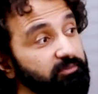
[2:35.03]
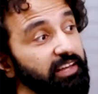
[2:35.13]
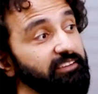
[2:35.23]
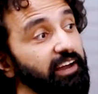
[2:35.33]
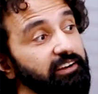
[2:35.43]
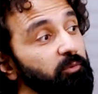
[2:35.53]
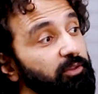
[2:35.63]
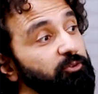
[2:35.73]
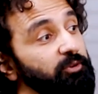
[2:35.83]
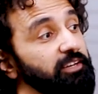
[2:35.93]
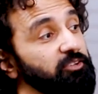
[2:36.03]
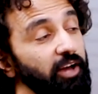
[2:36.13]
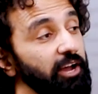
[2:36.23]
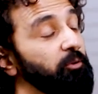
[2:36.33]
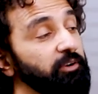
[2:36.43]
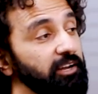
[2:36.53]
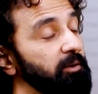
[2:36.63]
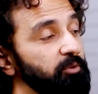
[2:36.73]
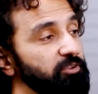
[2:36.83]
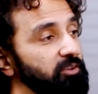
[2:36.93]
the exciting ones only. So I don't take
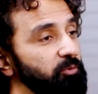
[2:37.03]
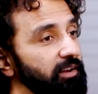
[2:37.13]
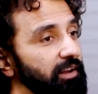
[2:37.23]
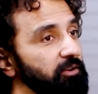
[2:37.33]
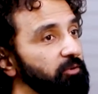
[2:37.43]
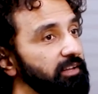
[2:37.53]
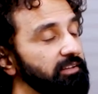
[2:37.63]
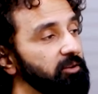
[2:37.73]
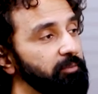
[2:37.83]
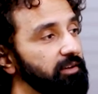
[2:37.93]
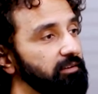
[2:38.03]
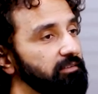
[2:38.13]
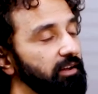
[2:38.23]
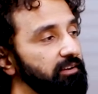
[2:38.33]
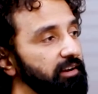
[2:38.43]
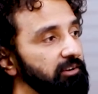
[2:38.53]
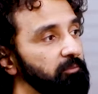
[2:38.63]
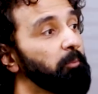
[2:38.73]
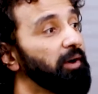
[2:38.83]
up projects where I know that there'll be a creative block.